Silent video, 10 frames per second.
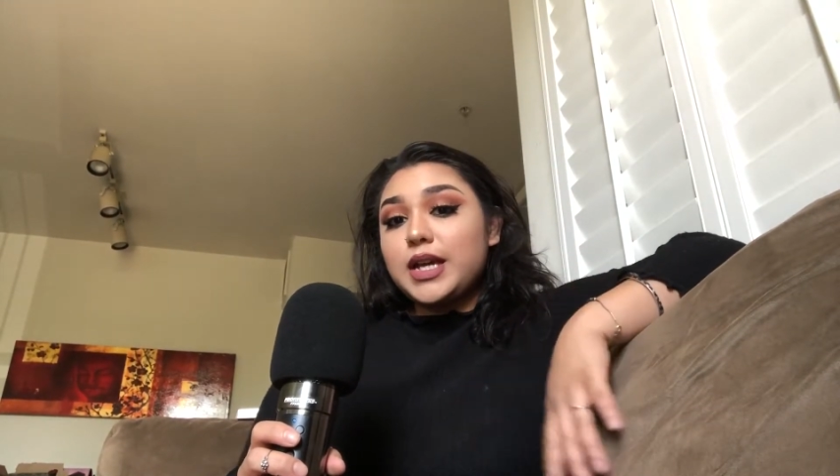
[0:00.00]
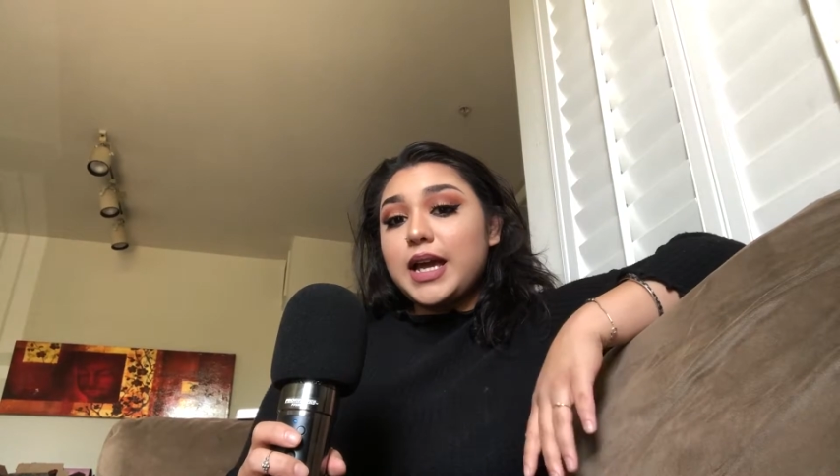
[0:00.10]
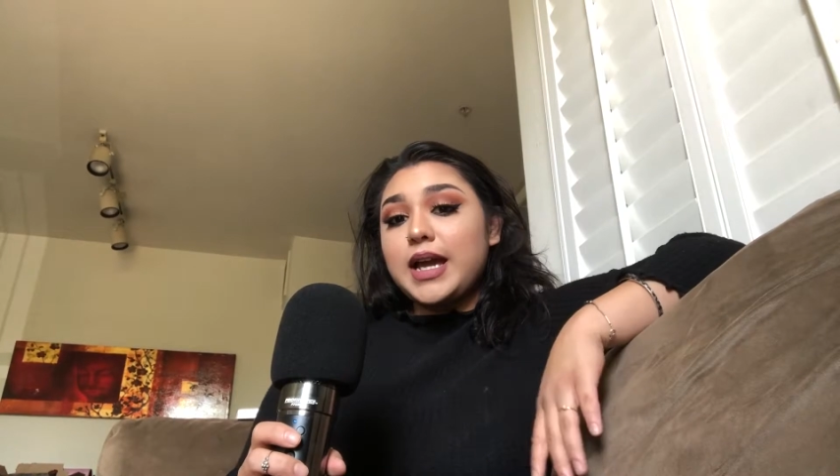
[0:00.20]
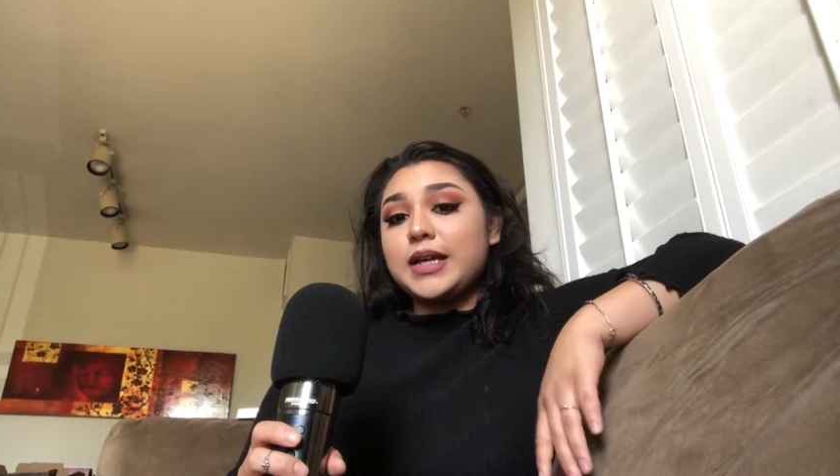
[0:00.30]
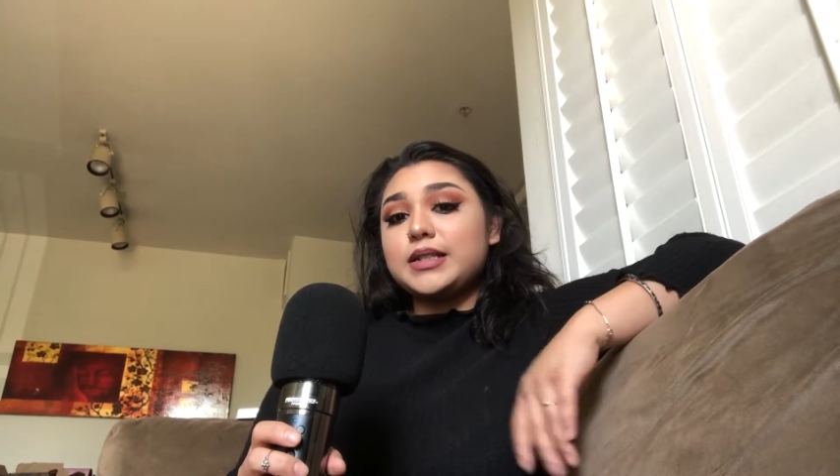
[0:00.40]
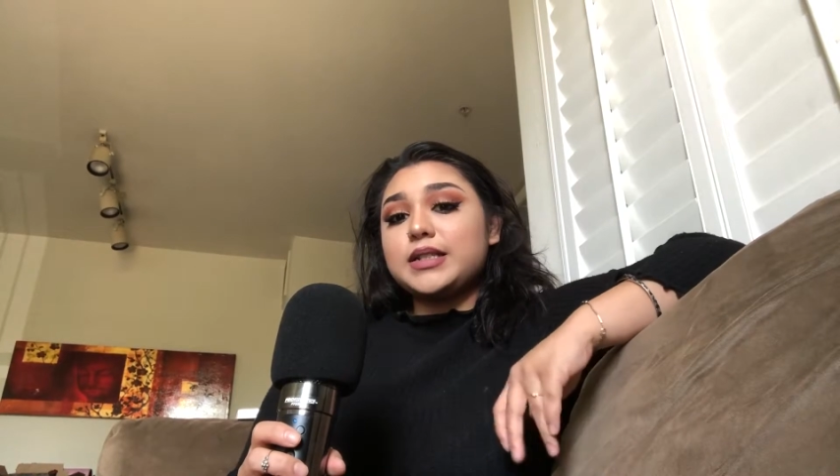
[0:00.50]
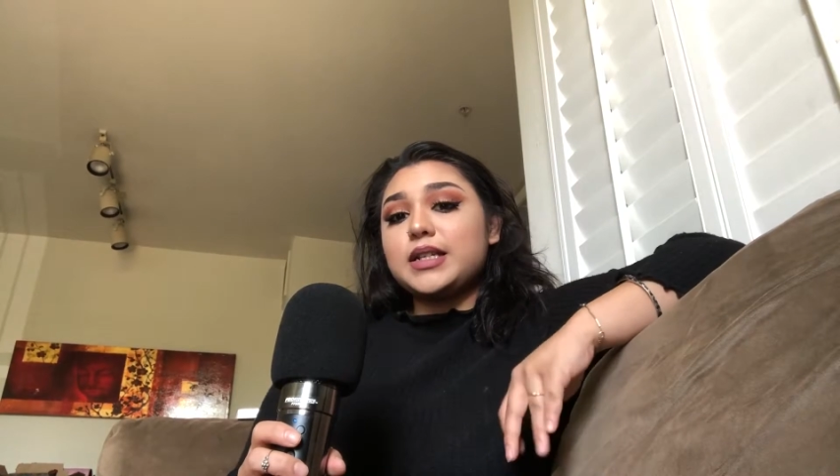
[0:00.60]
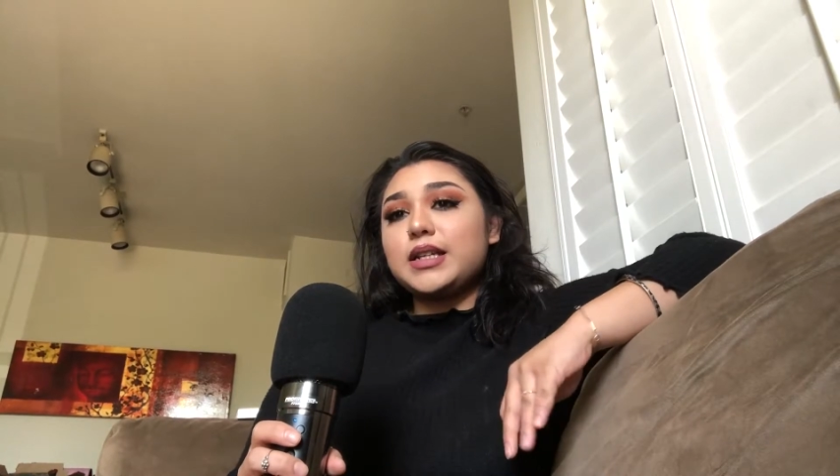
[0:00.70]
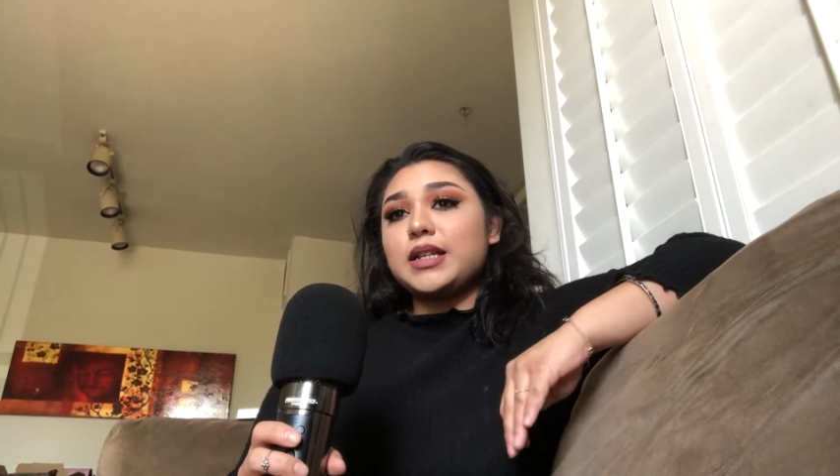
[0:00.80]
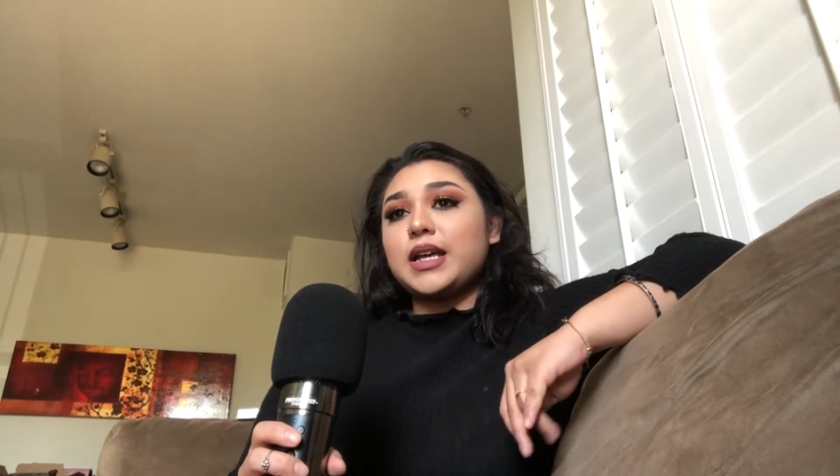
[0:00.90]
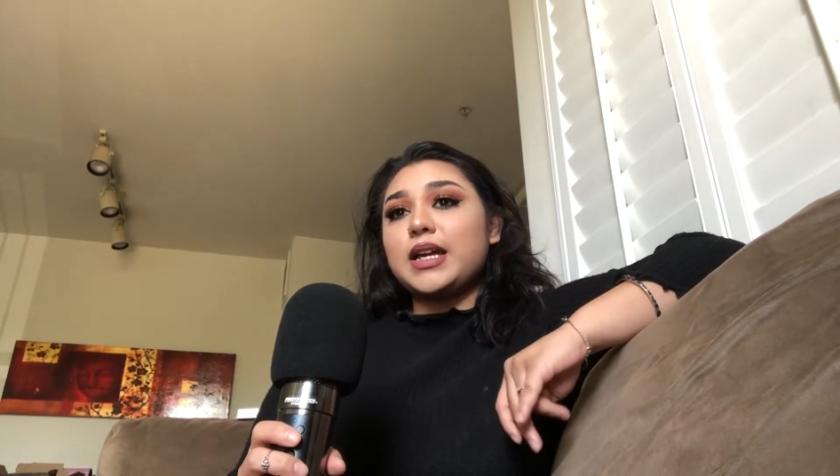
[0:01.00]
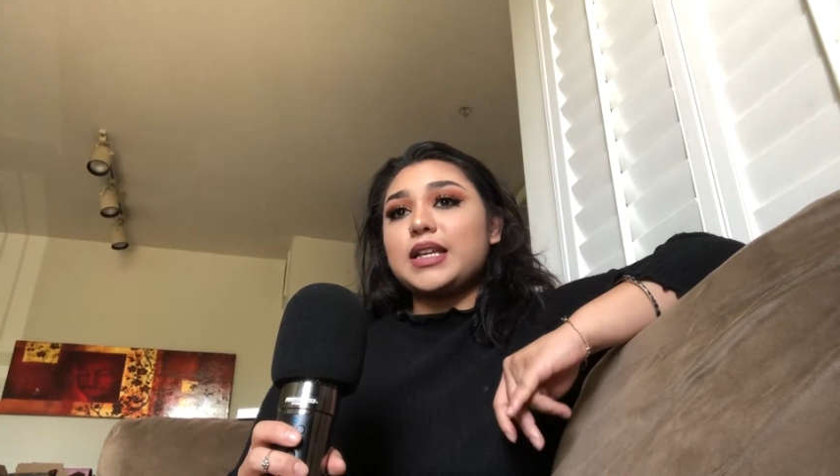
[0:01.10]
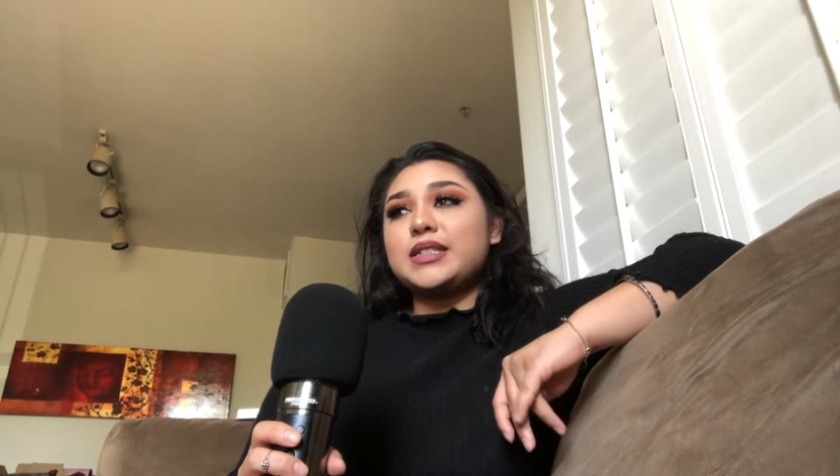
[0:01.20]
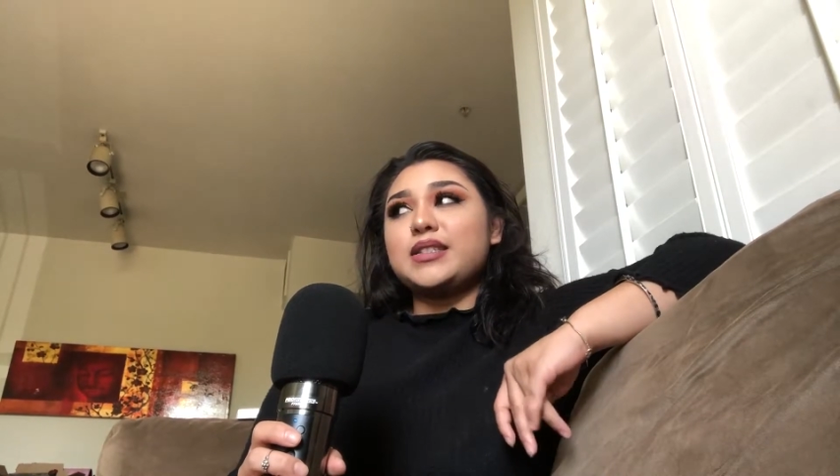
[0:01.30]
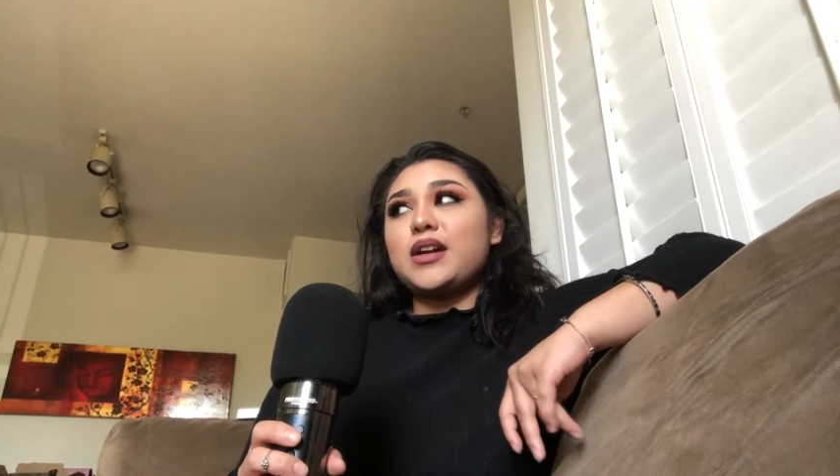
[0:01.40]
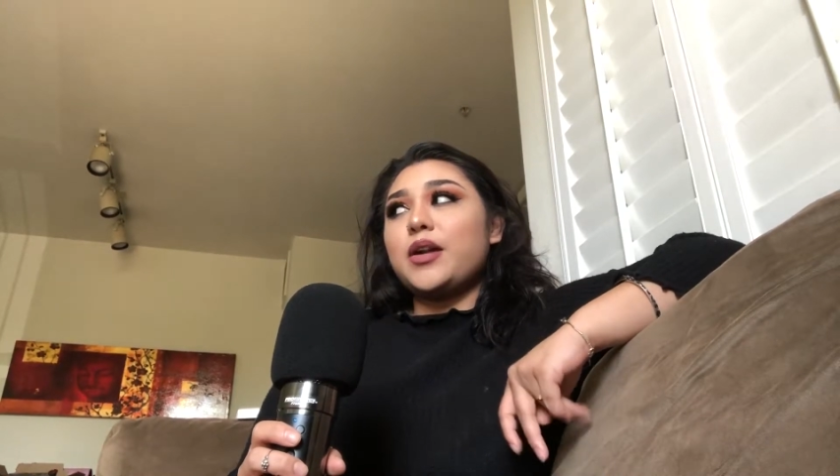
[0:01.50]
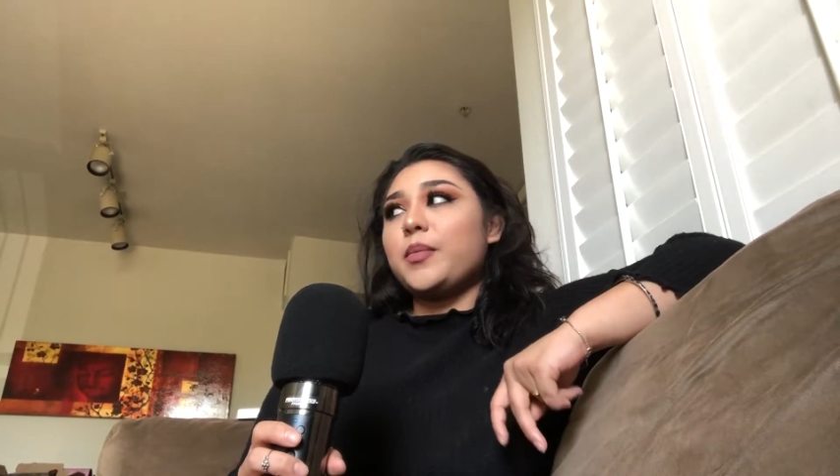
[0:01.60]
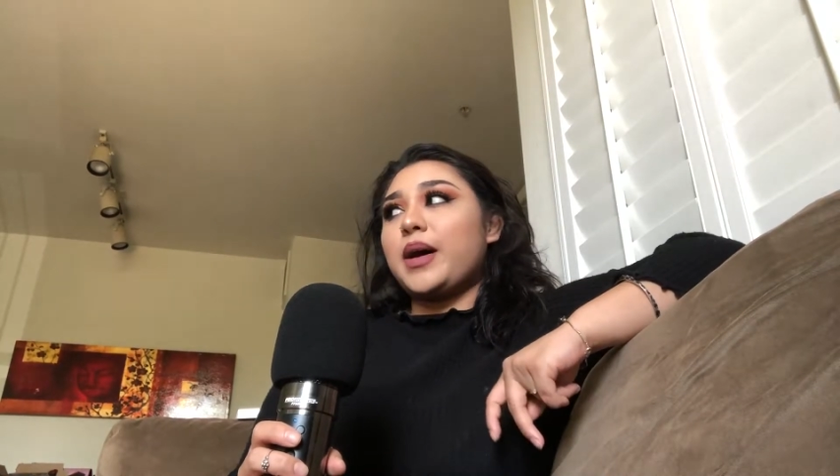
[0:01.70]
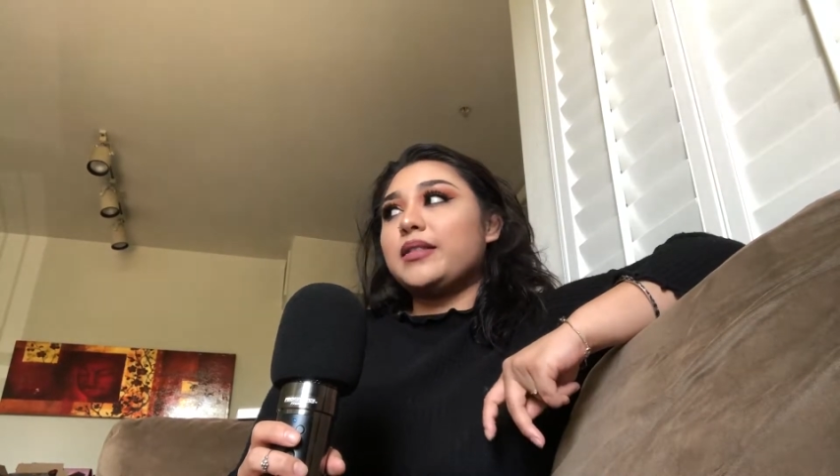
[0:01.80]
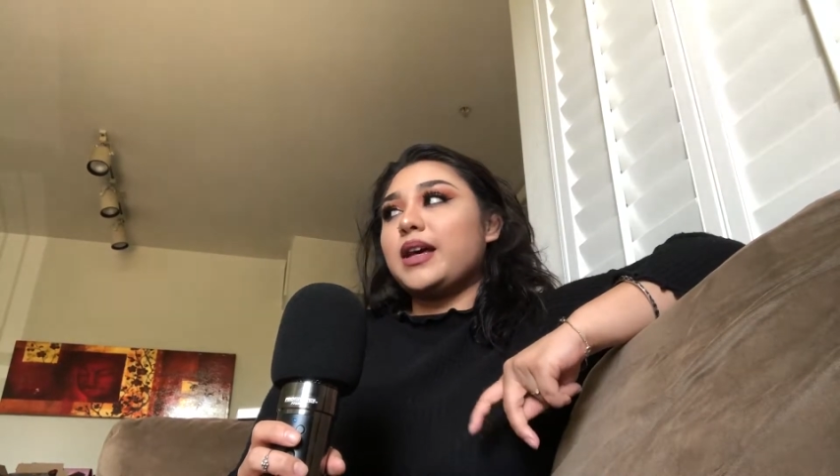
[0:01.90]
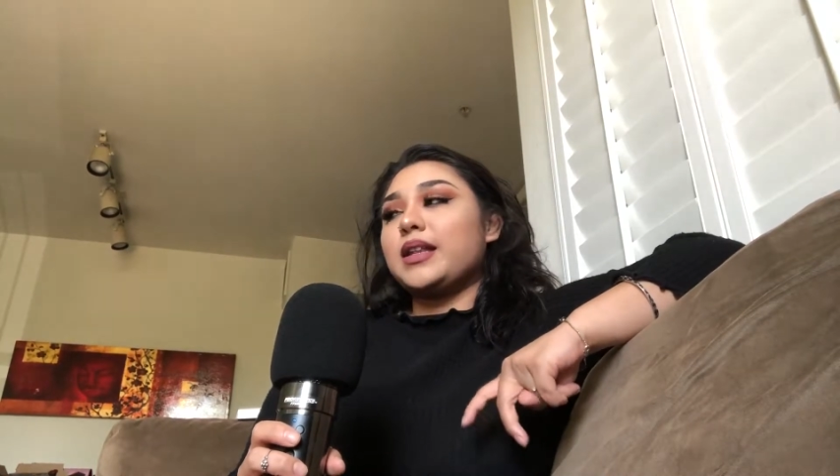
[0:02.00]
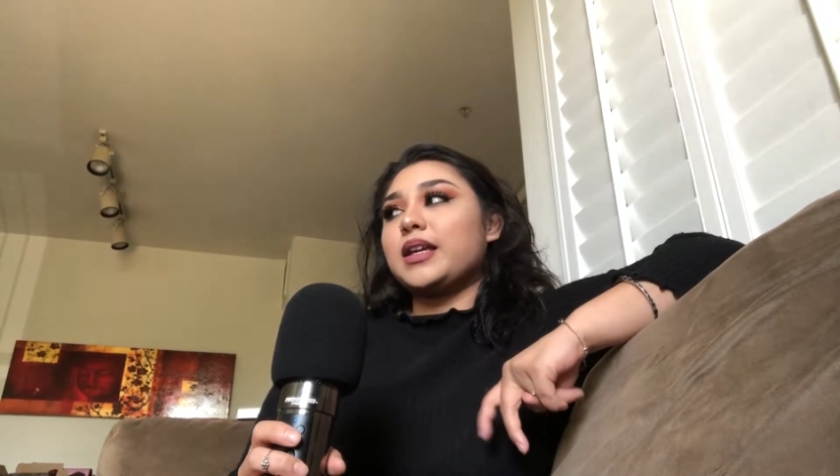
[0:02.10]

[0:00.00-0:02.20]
And like it's not about that.